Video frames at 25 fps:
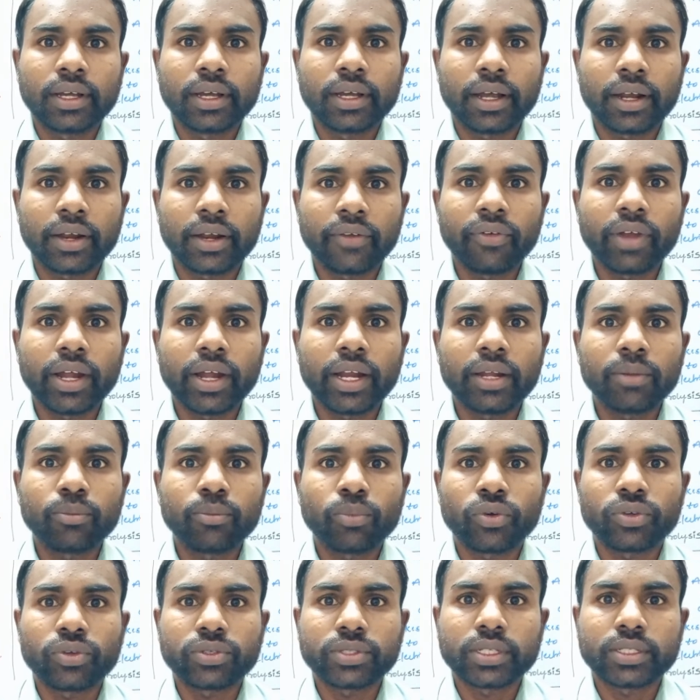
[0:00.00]
Refining
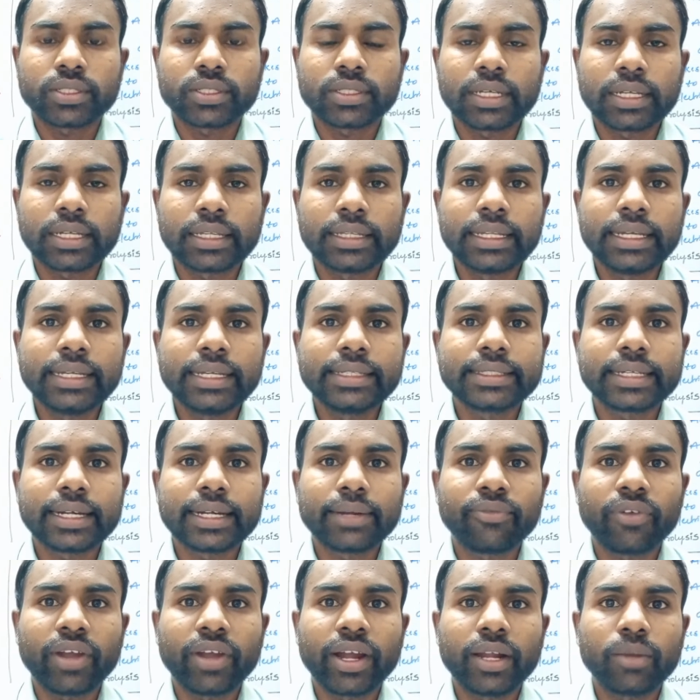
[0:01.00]
process. These
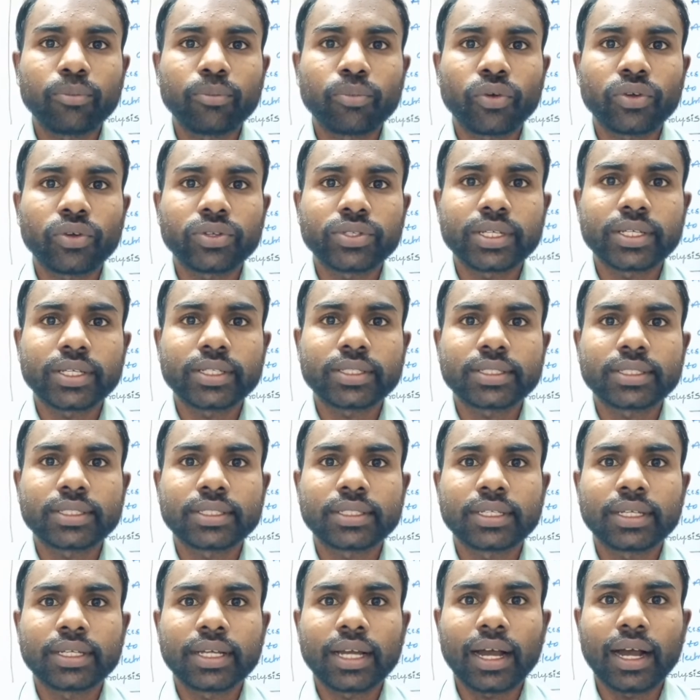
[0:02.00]
refining process
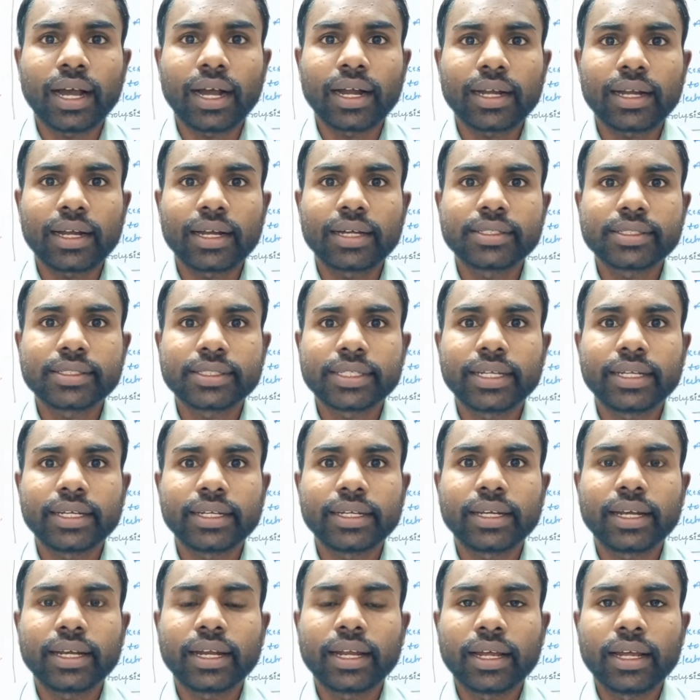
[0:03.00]
occurs
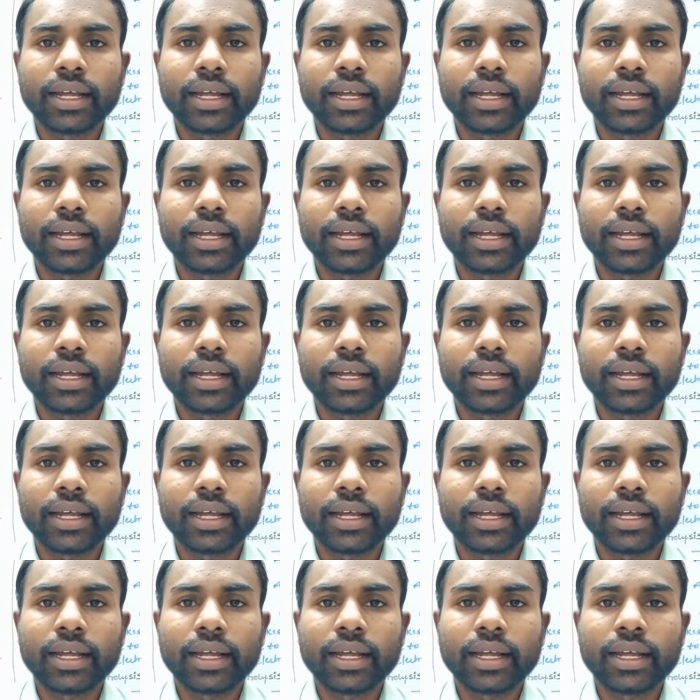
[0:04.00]
in